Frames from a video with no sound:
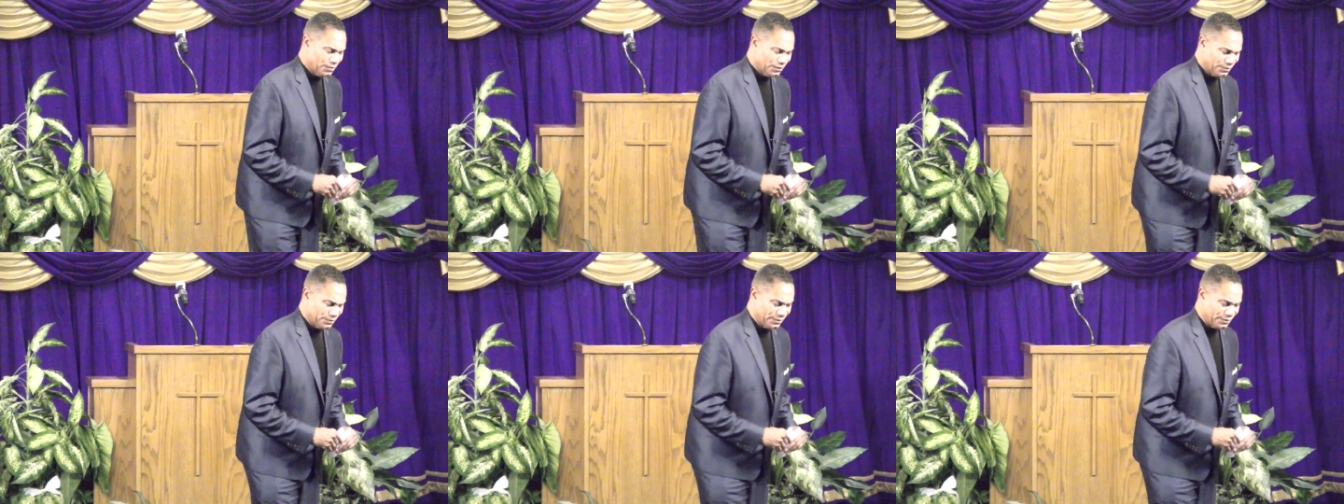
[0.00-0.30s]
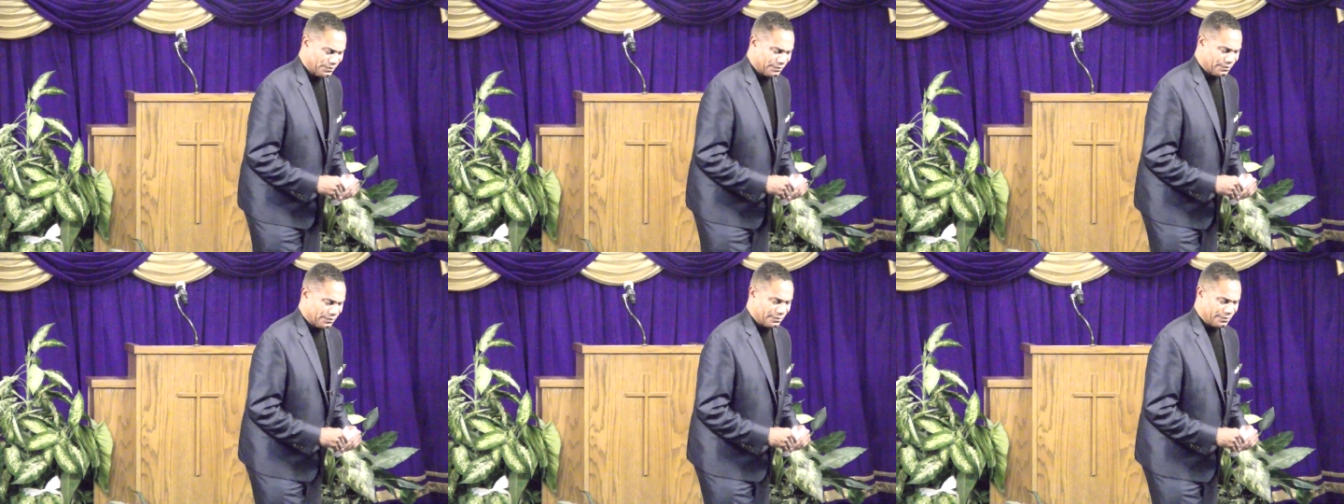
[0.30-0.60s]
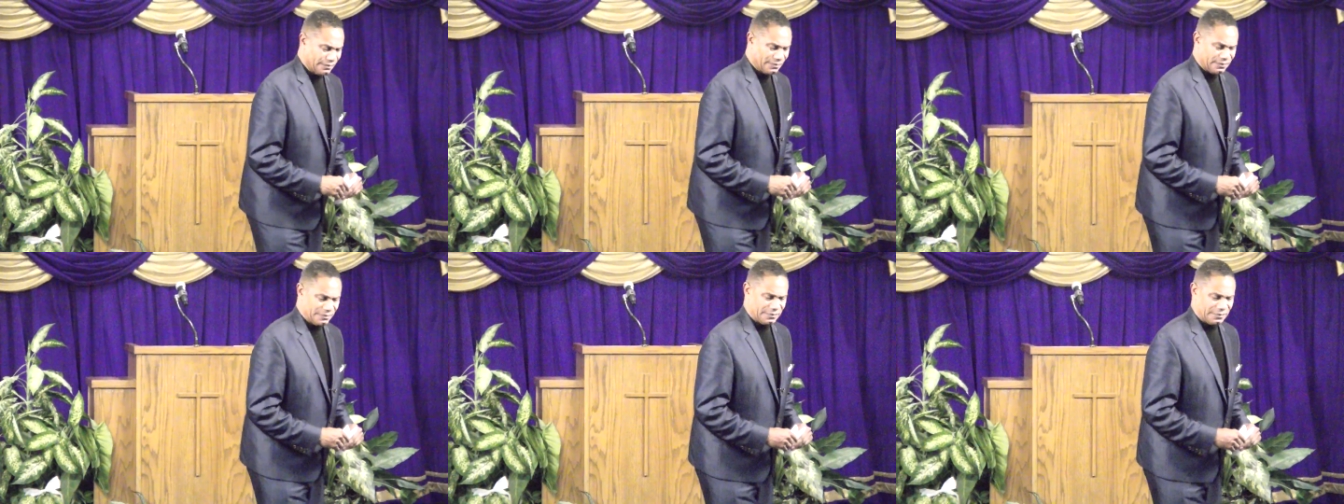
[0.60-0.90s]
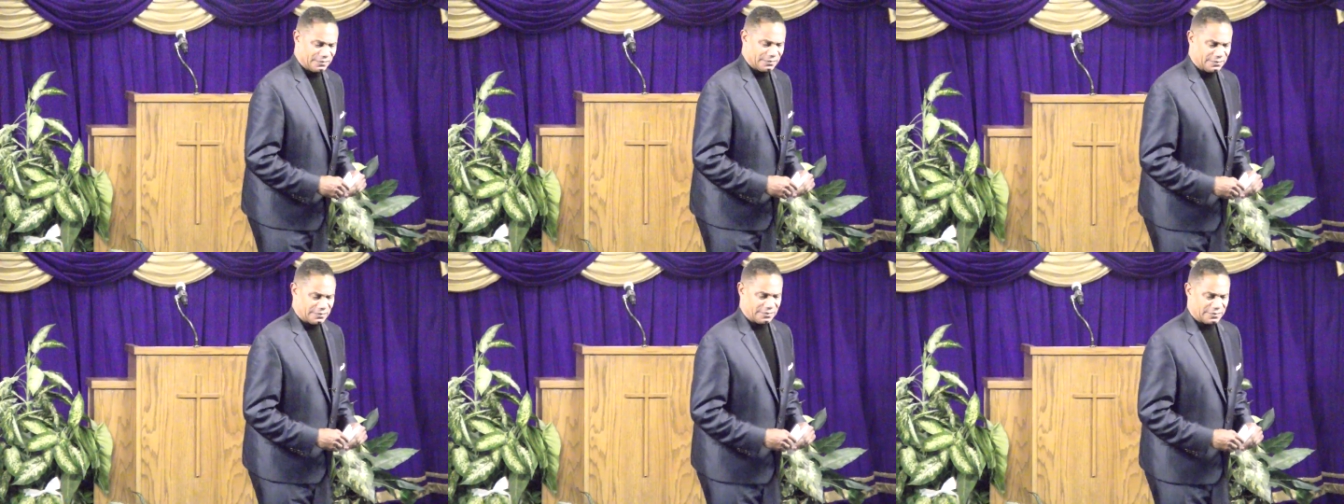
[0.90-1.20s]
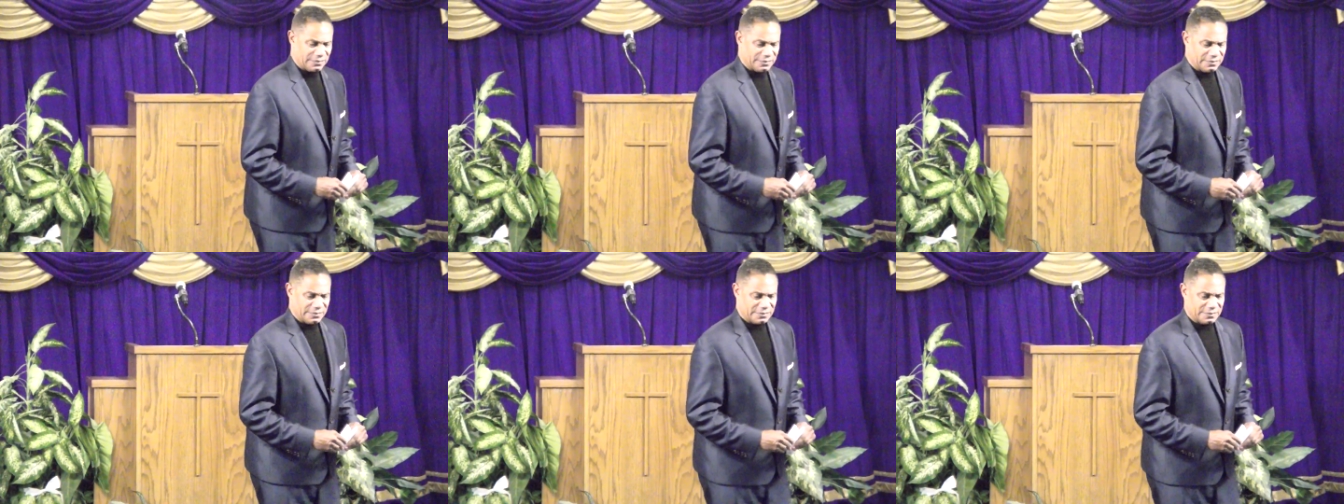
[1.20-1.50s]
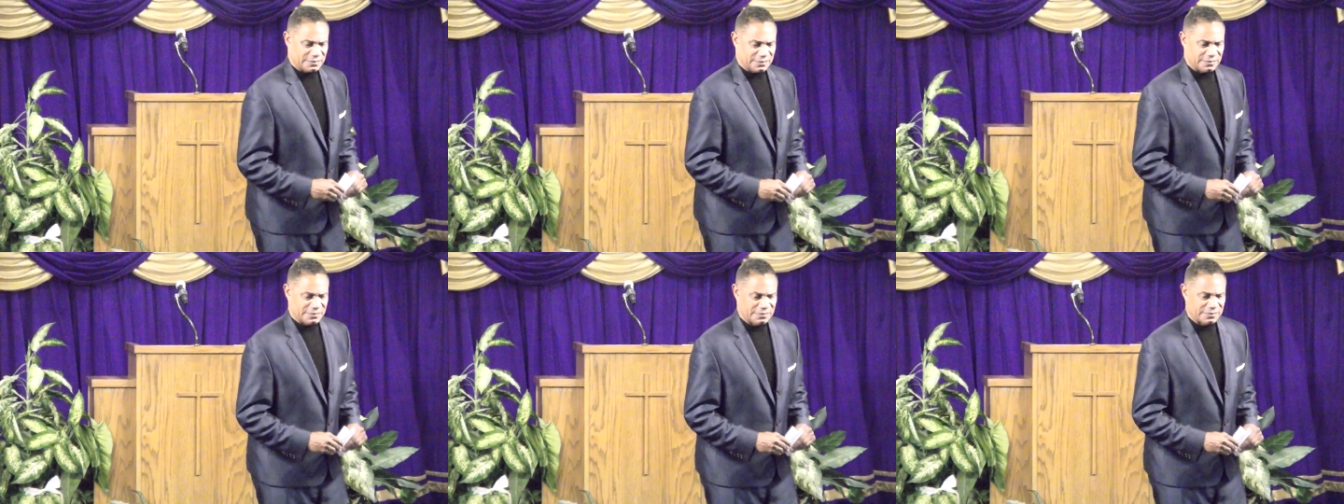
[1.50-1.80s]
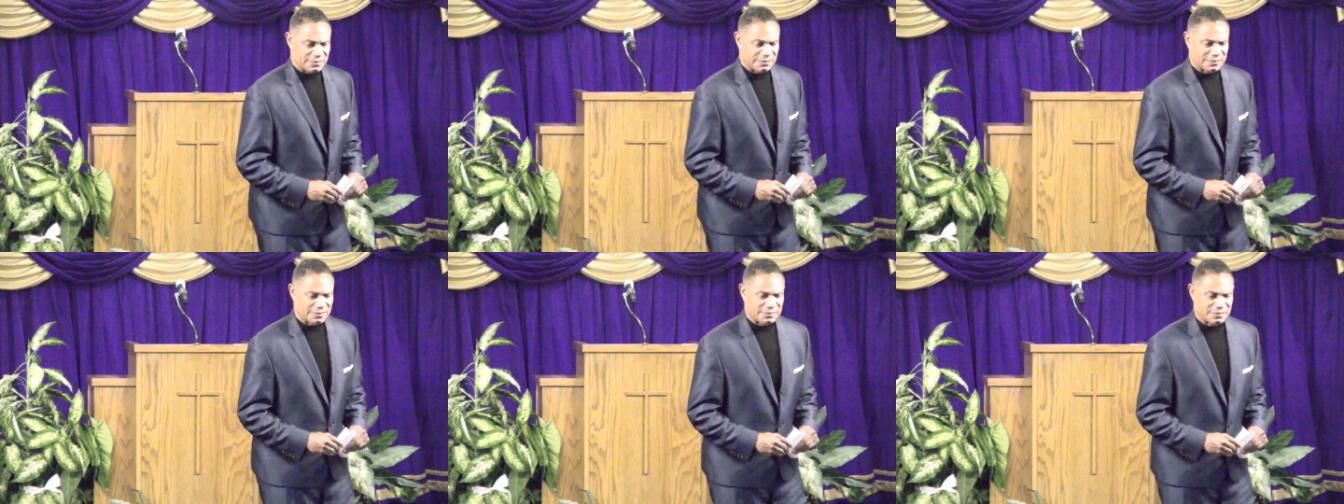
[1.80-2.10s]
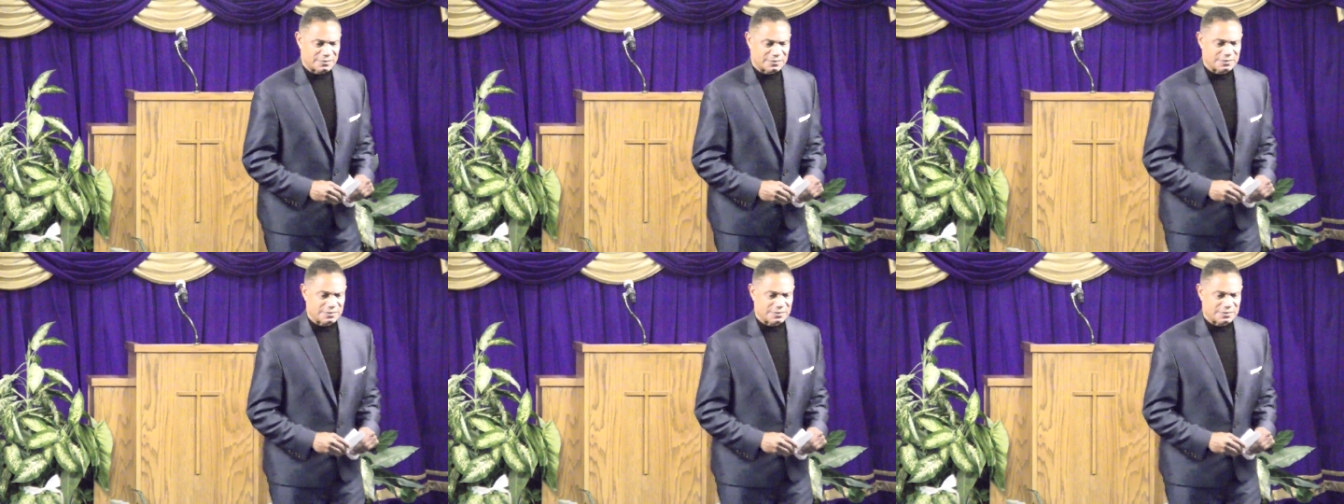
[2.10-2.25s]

Do what the Lord tells you to do.